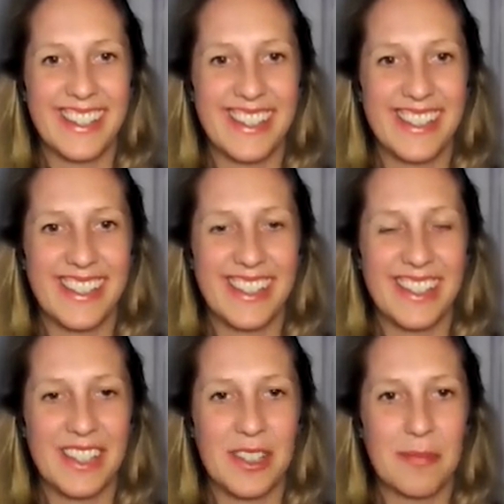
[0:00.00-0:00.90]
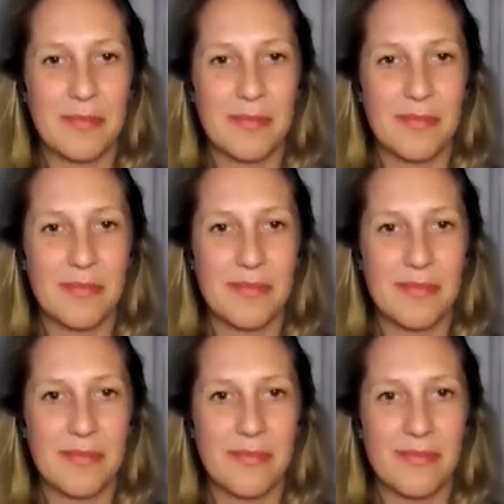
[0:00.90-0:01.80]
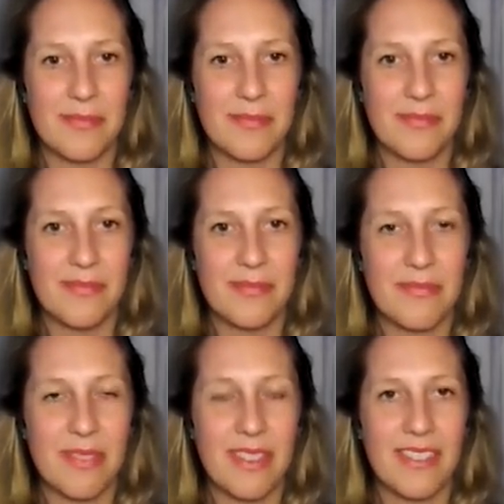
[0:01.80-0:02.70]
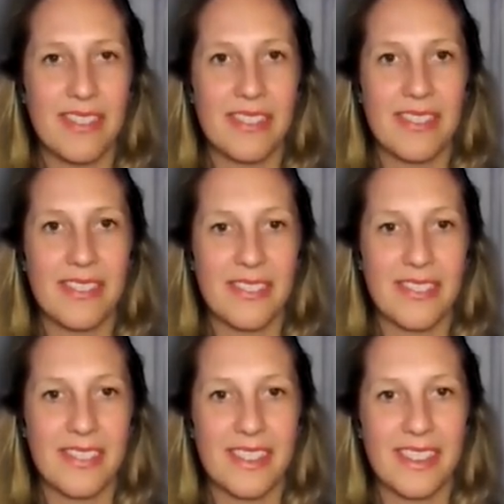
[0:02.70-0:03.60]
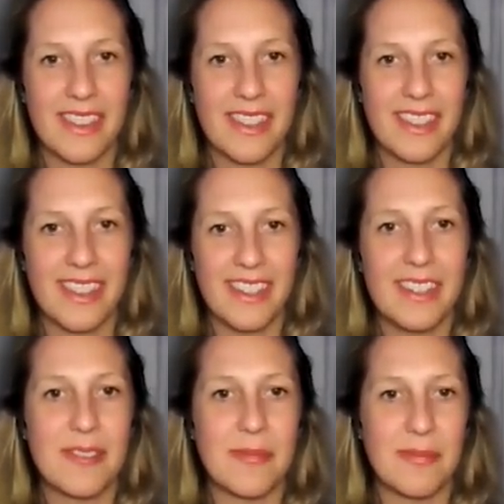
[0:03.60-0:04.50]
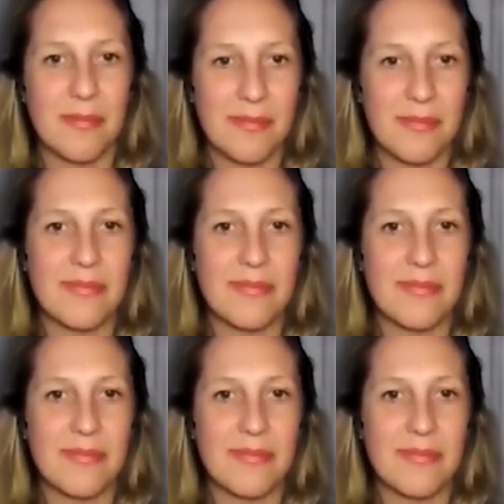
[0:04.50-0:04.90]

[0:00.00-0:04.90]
(silent)